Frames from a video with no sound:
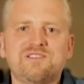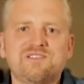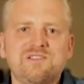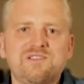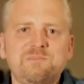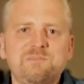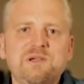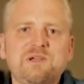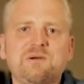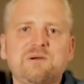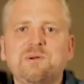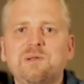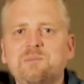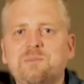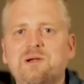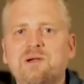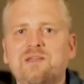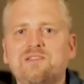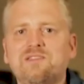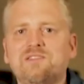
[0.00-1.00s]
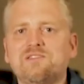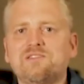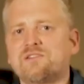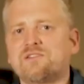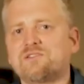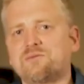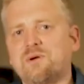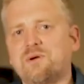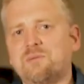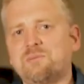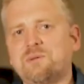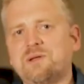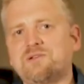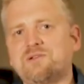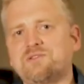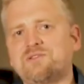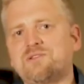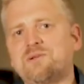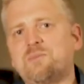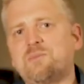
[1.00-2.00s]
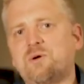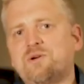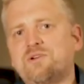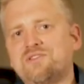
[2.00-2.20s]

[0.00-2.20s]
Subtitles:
and become Liberlander as well, because the more